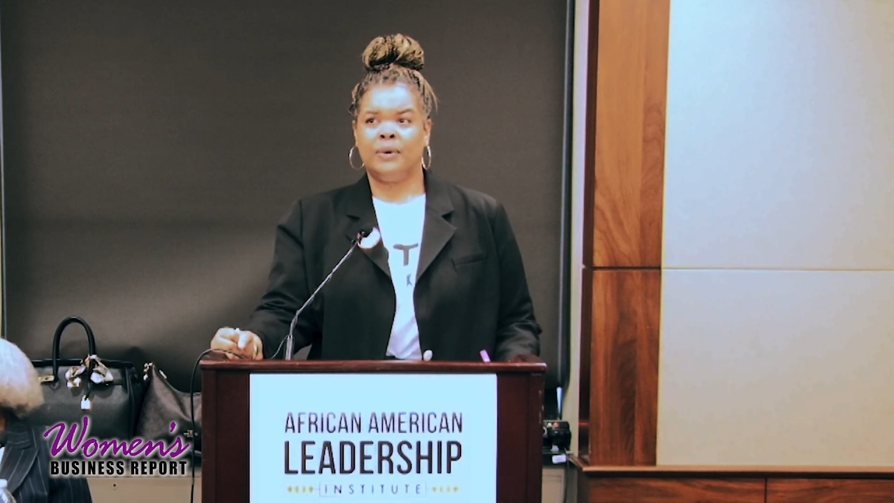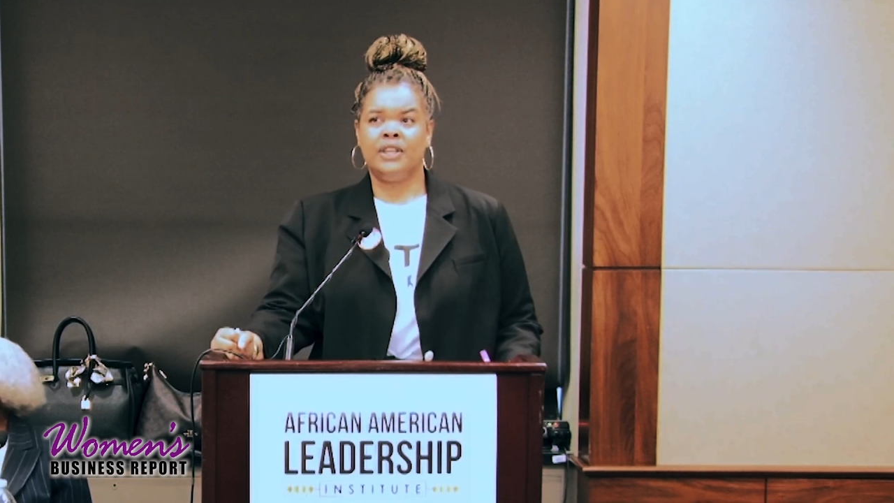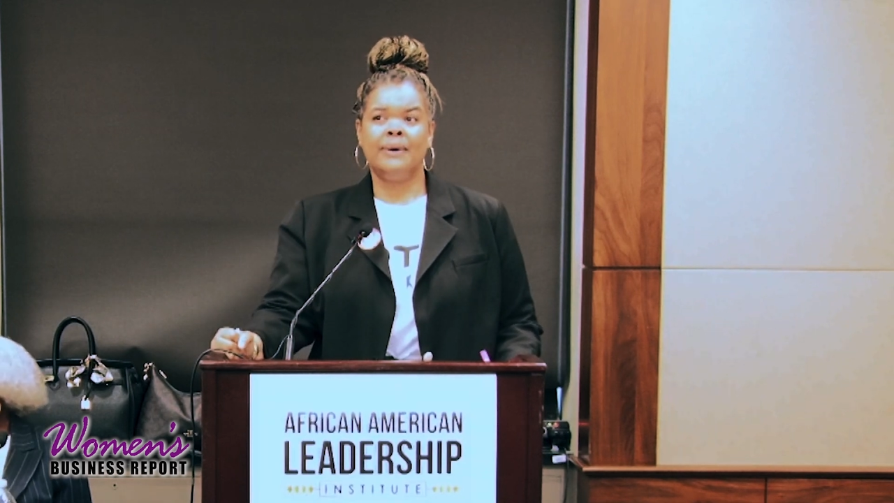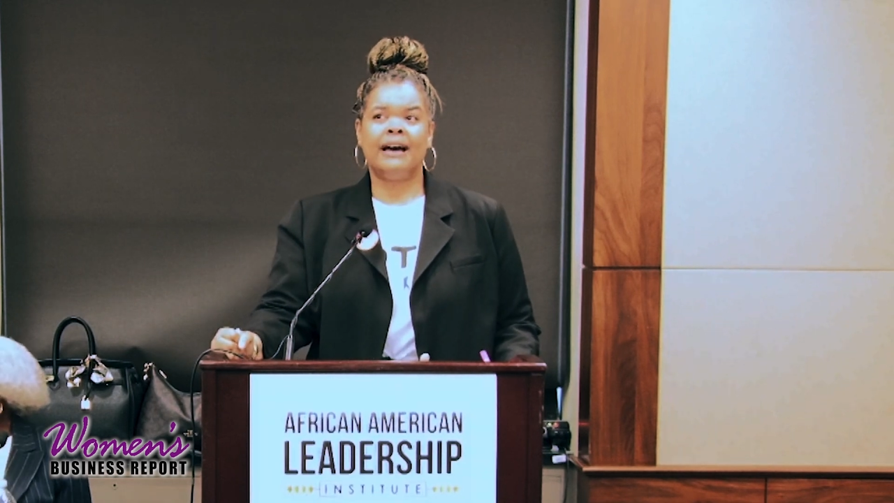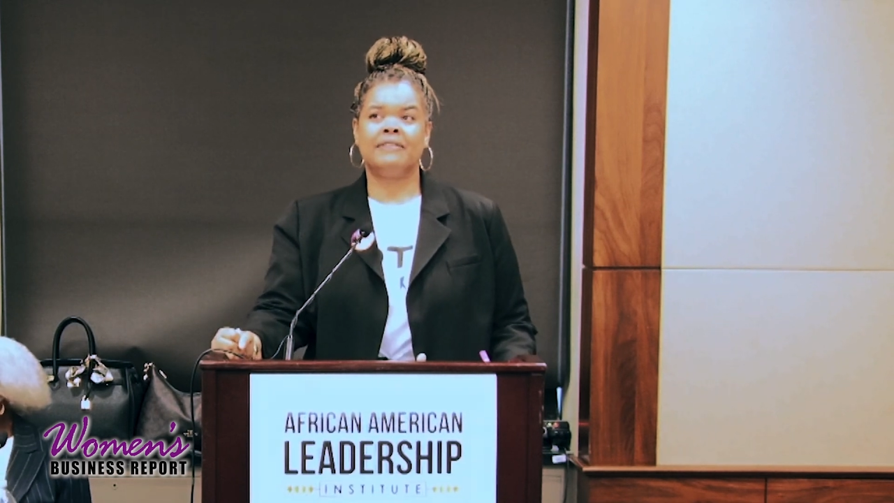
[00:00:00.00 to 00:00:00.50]

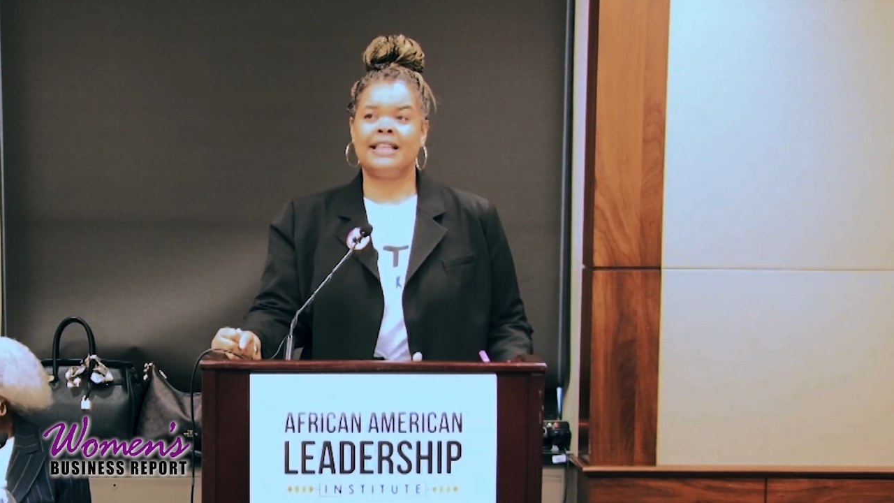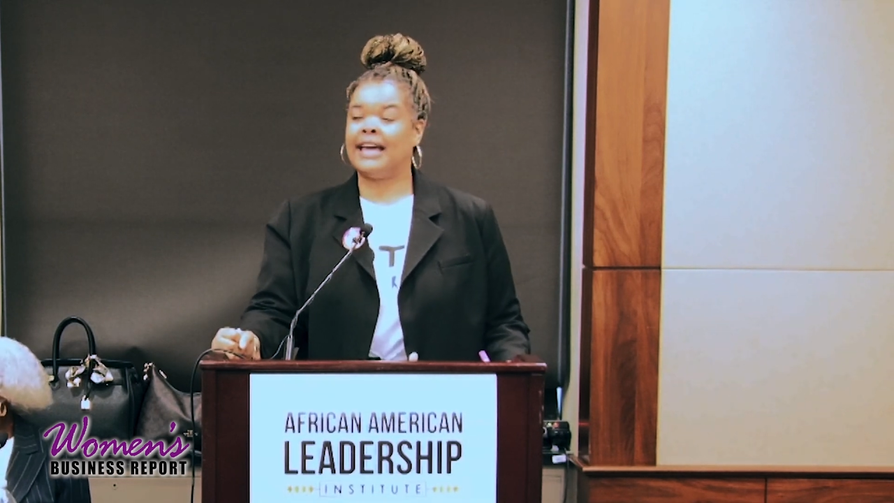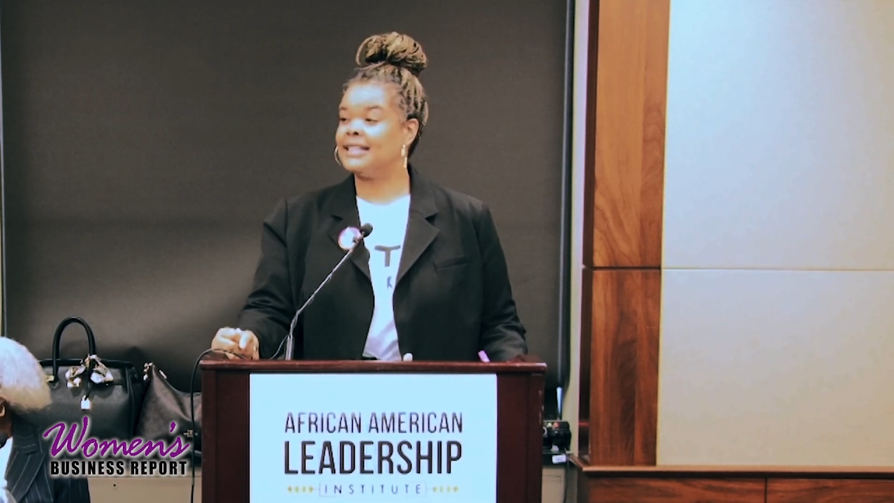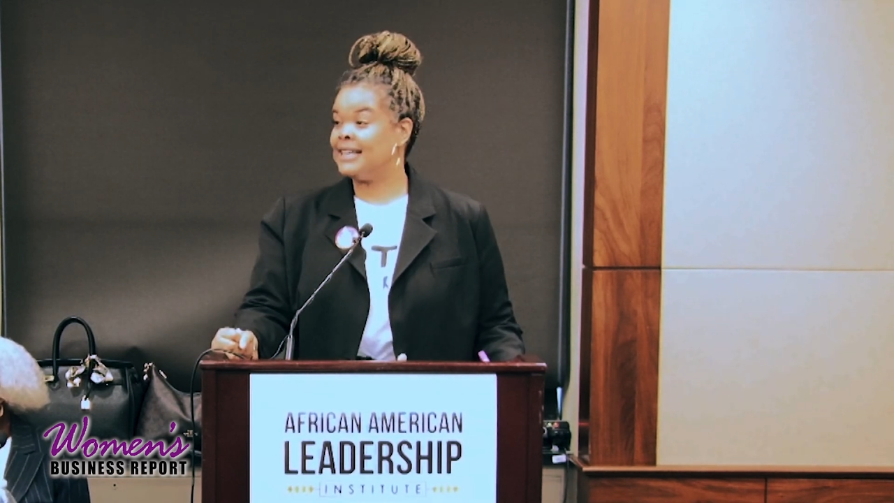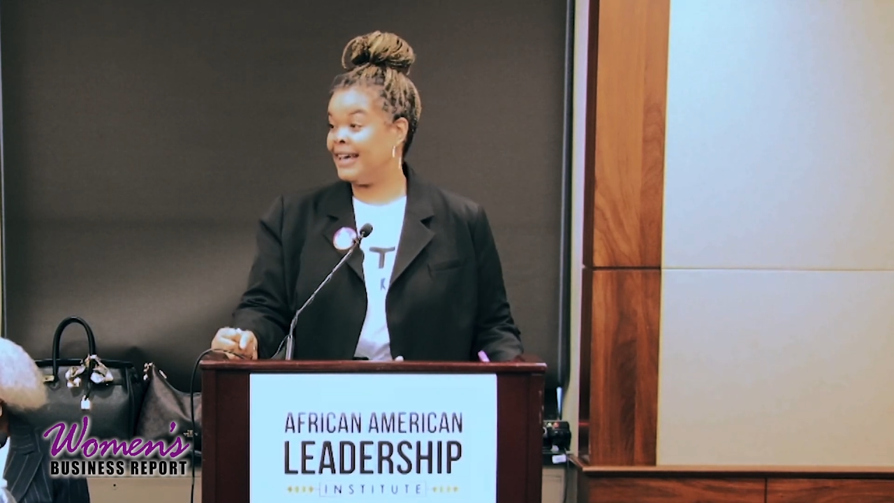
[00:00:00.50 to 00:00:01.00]
you have to
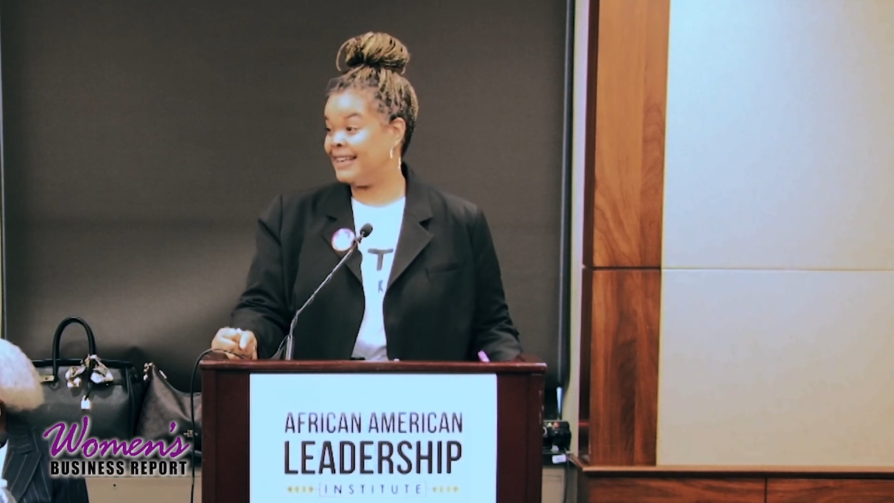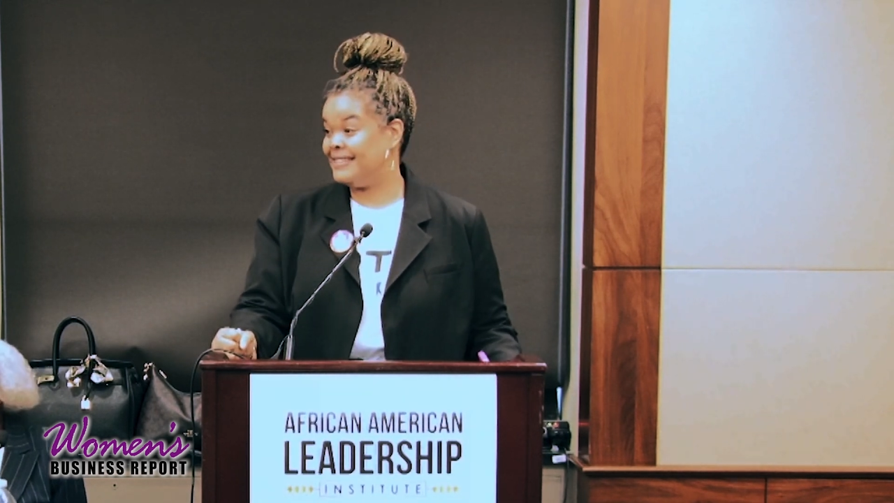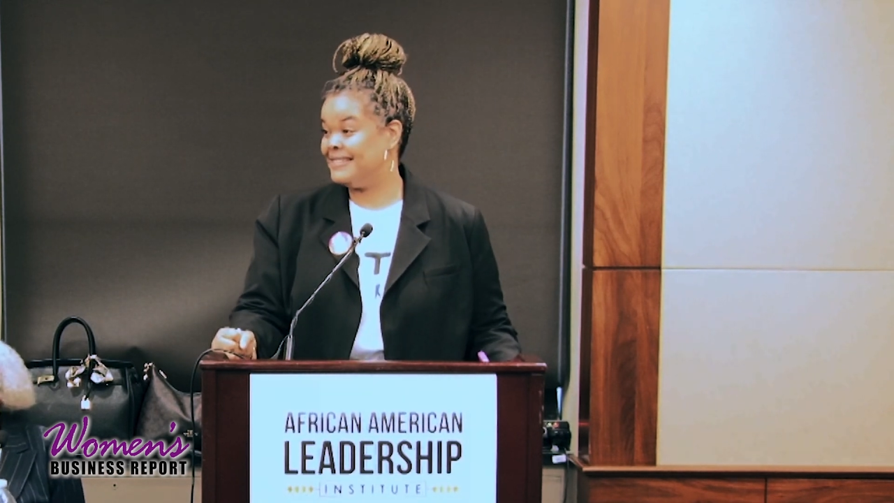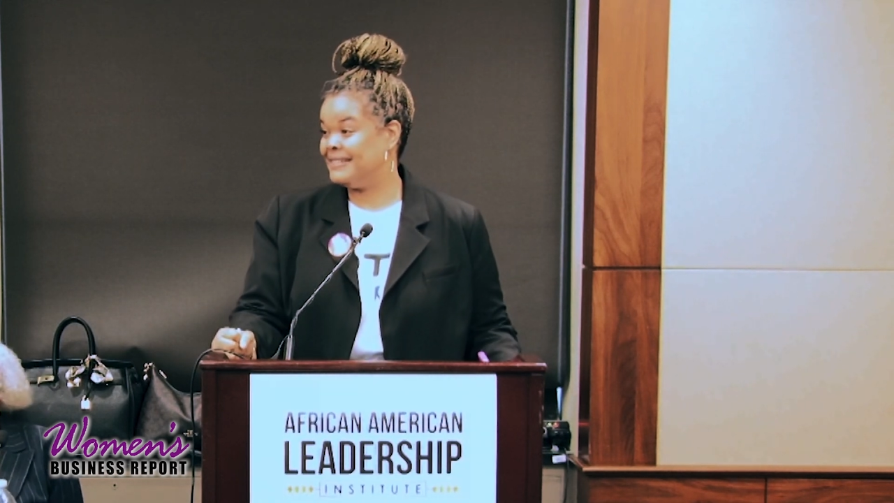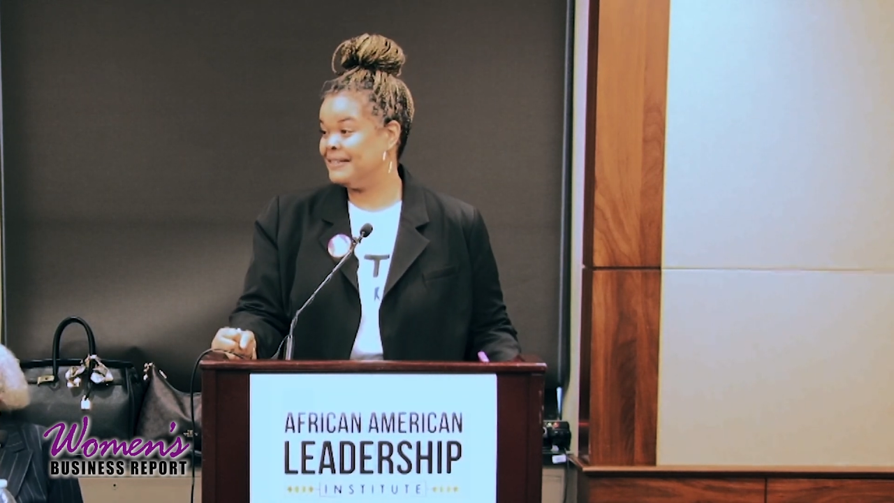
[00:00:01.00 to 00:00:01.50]
take a
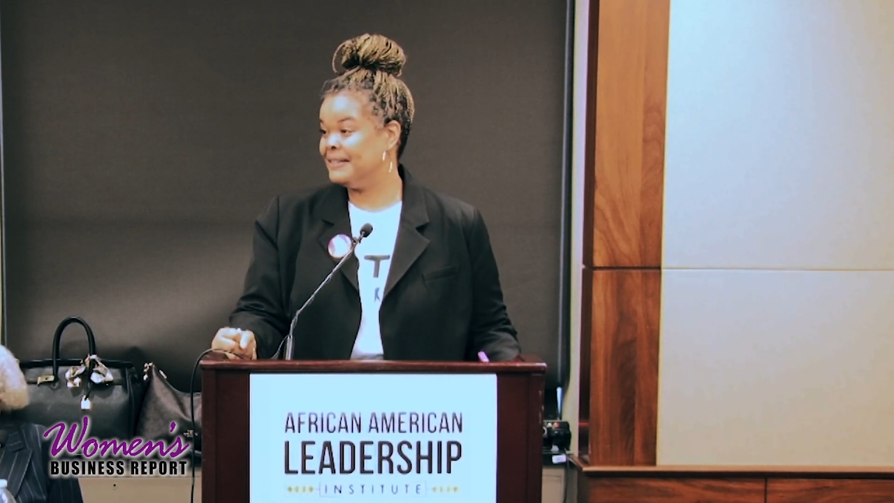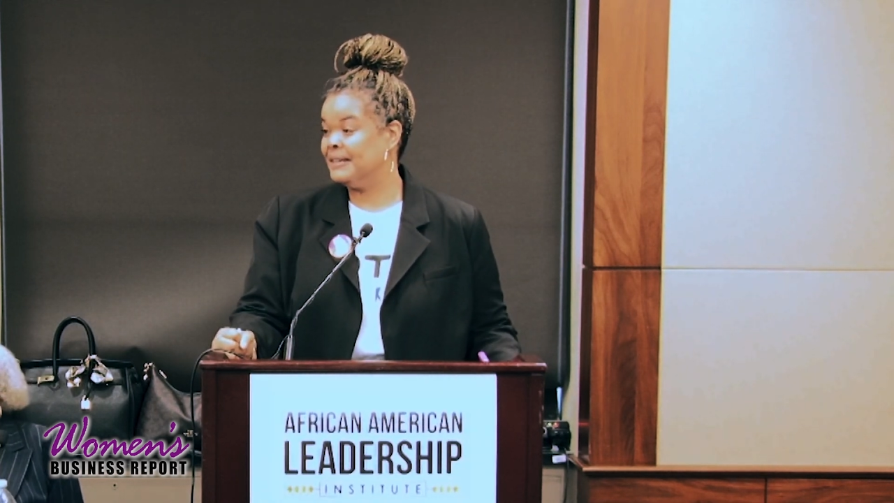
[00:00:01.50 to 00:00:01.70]
test